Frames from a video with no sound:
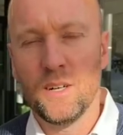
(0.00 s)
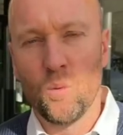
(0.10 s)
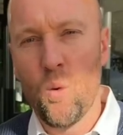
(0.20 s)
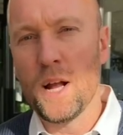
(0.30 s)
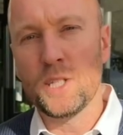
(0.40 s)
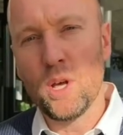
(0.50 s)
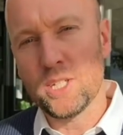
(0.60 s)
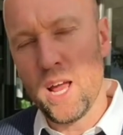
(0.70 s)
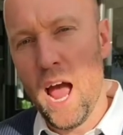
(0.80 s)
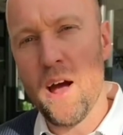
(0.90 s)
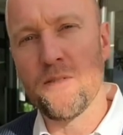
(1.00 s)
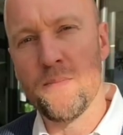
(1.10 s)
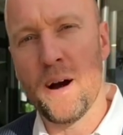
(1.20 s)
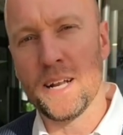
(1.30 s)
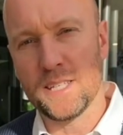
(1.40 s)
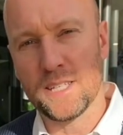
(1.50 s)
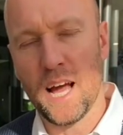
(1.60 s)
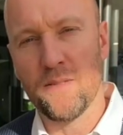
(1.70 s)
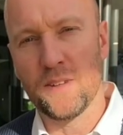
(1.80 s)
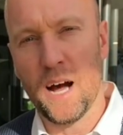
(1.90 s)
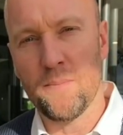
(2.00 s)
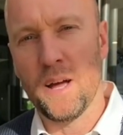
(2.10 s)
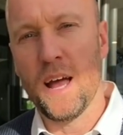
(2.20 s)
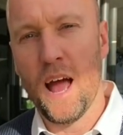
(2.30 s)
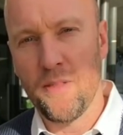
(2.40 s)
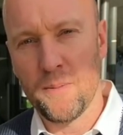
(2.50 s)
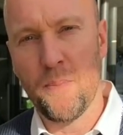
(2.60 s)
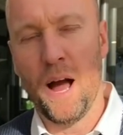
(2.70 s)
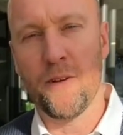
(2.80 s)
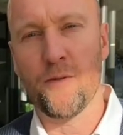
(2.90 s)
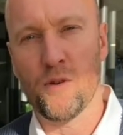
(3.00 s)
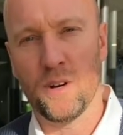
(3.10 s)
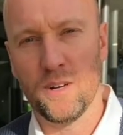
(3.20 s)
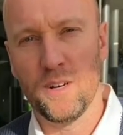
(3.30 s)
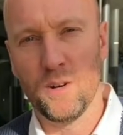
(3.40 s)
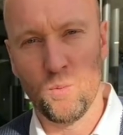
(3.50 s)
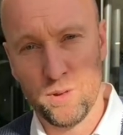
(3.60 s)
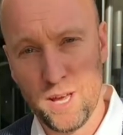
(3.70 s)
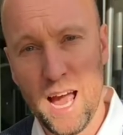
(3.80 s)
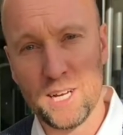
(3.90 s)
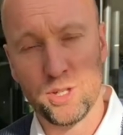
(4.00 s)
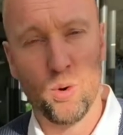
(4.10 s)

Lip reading: wait until you actually have the money saved up and then pay for it with cash.